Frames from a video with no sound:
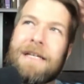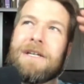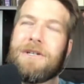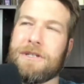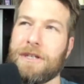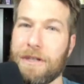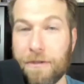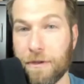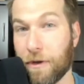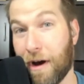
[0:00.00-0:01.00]
Usually you
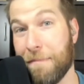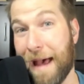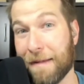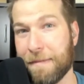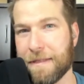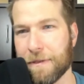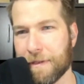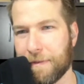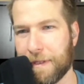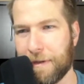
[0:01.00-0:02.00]
do compact
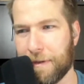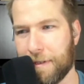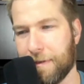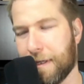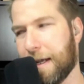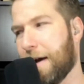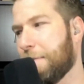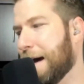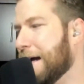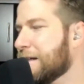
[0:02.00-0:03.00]
pistols when you do a carry,
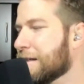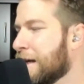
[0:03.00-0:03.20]
but I just,